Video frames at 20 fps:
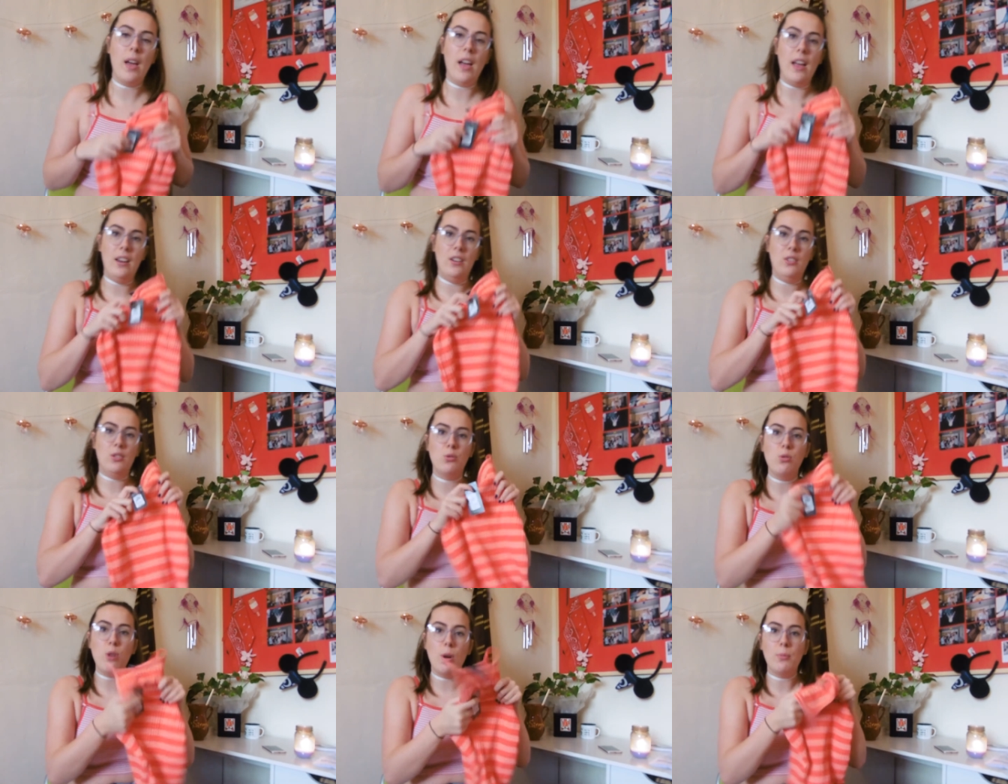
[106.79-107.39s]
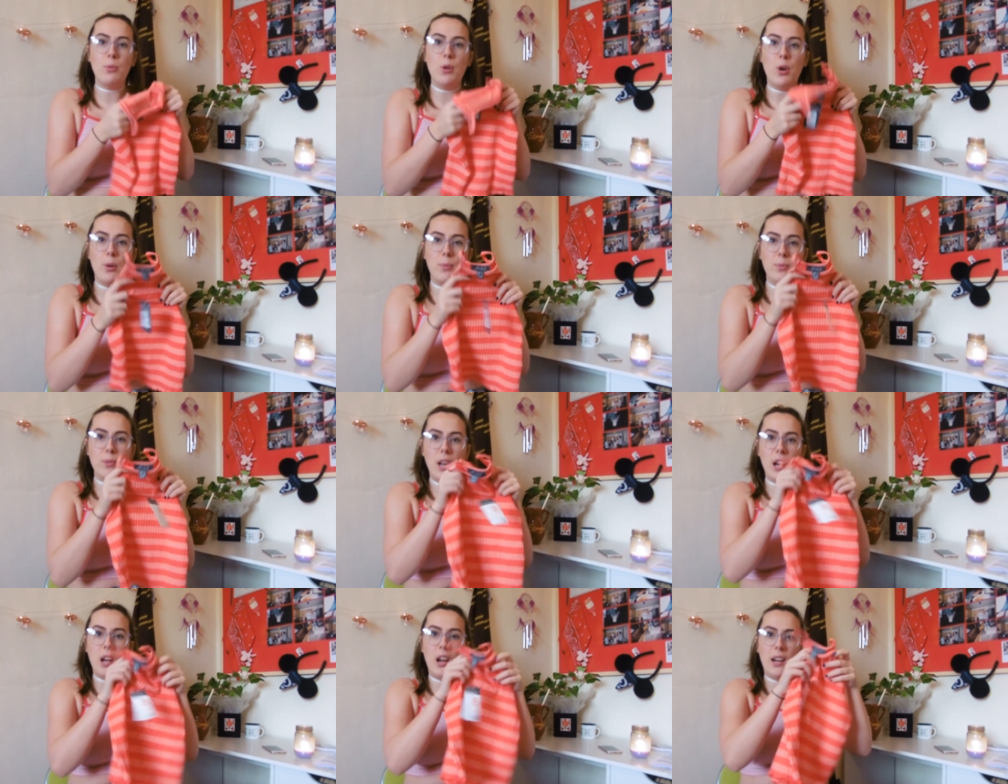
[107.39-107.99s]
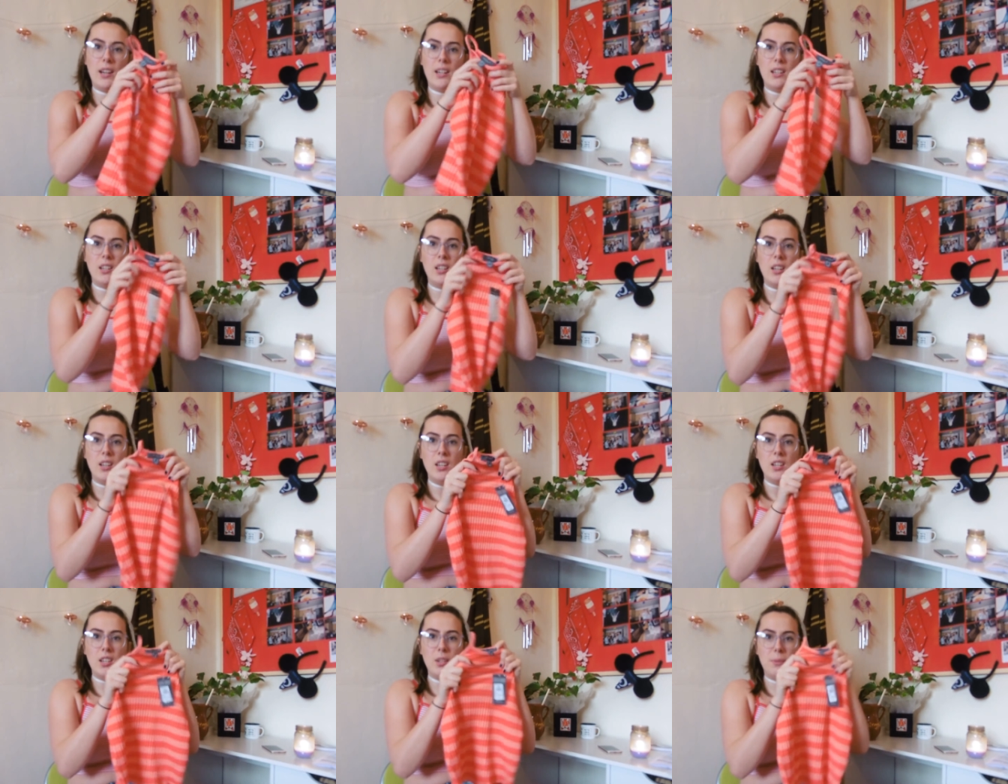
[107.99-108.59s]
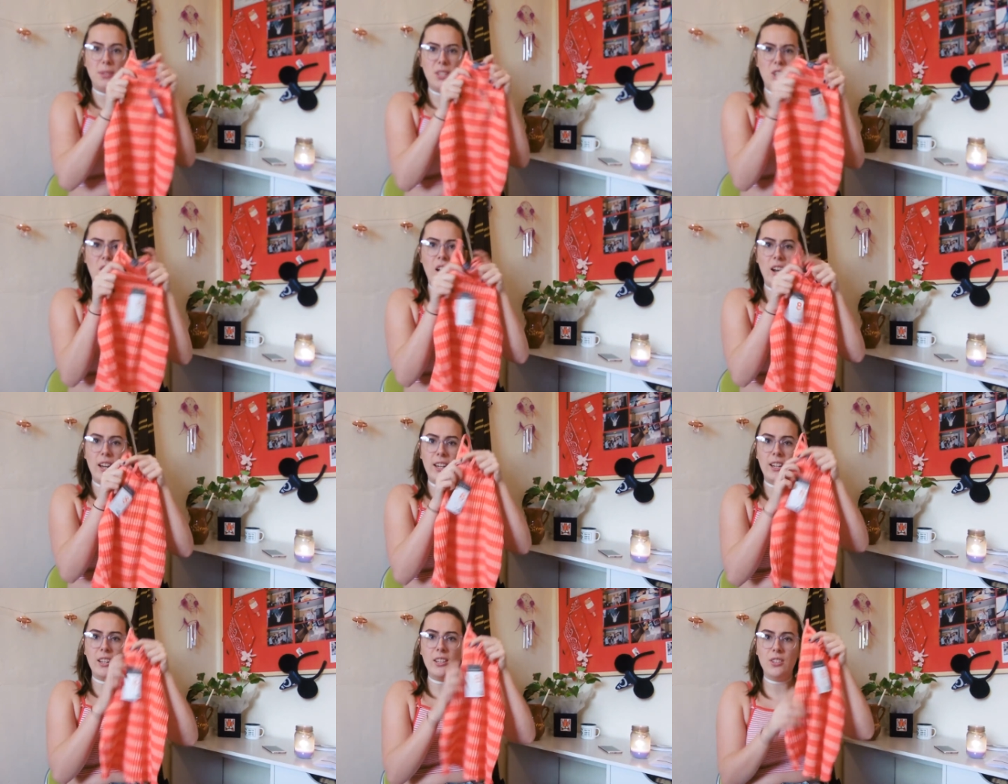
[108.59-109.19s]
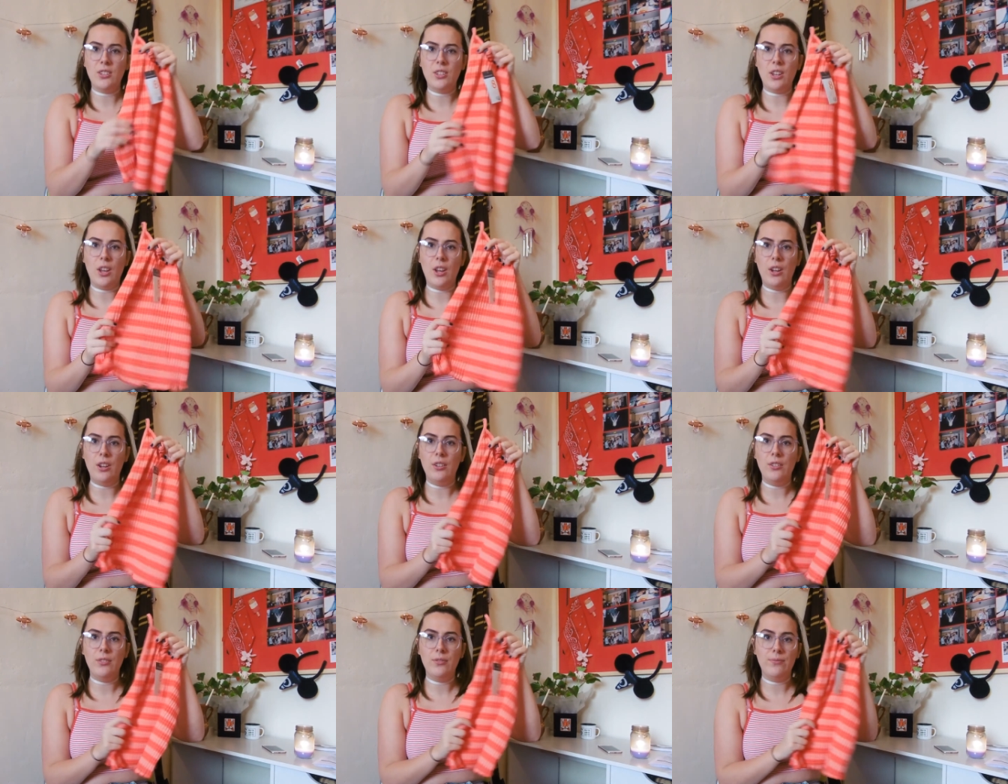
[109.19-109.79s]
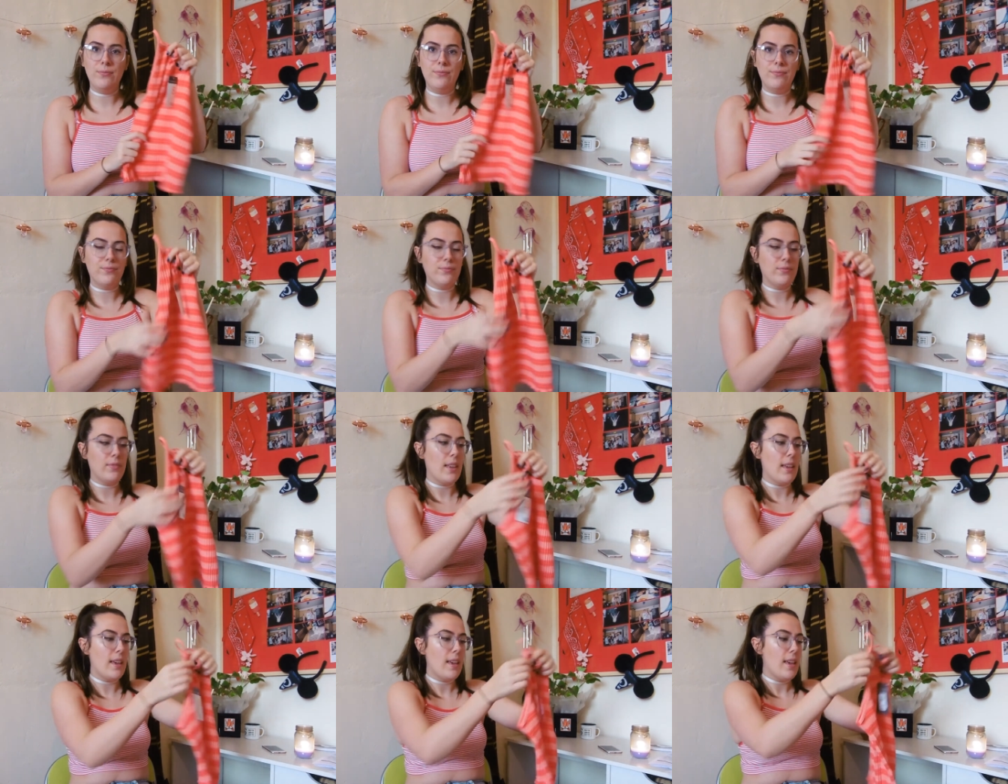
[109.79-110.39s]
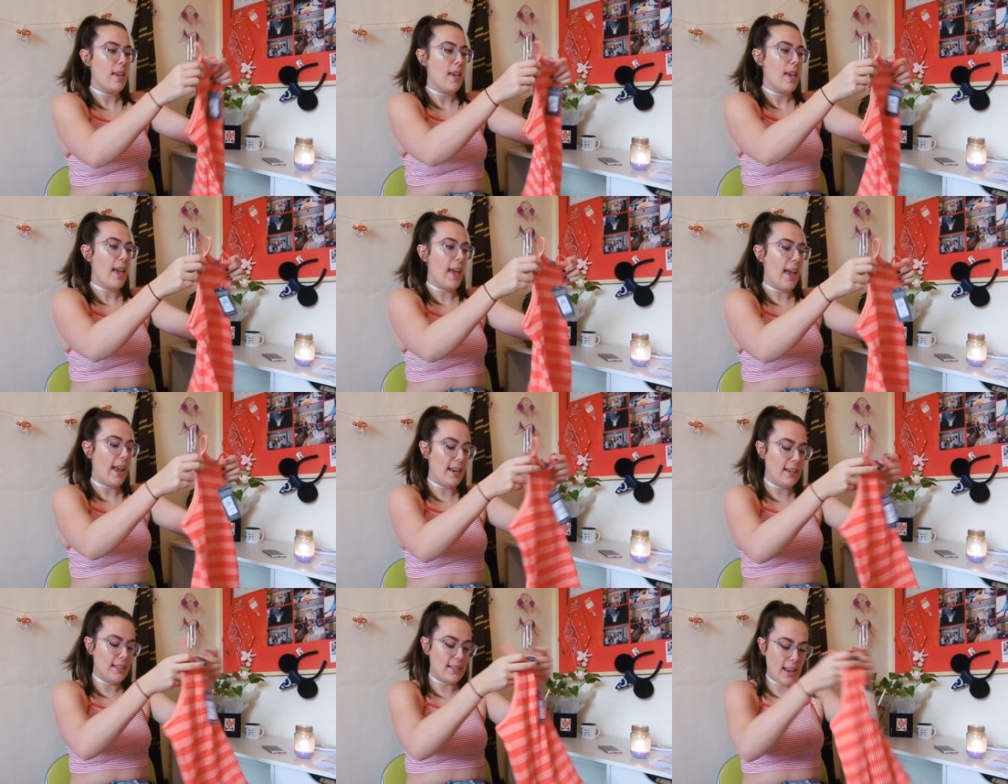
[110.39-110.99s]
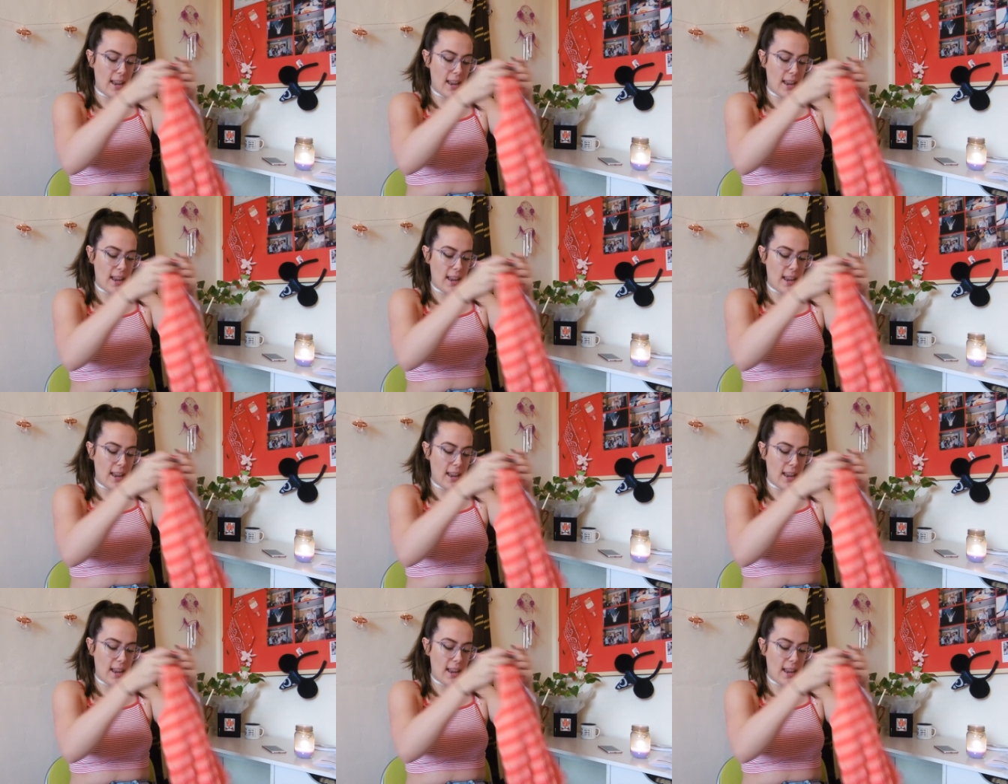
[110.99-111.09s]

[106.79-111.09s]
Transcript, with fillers: And crop tops I like to be tight so 8